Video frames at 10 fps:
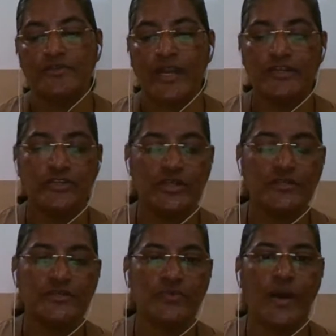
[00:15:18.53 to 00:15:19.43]

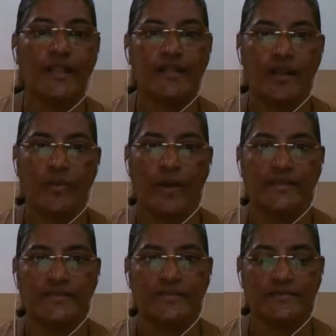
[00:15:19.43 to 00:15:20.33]
traditions to our little
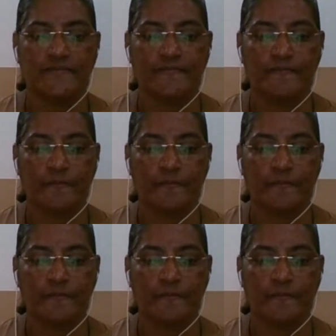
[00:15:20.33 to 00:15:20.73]
ones.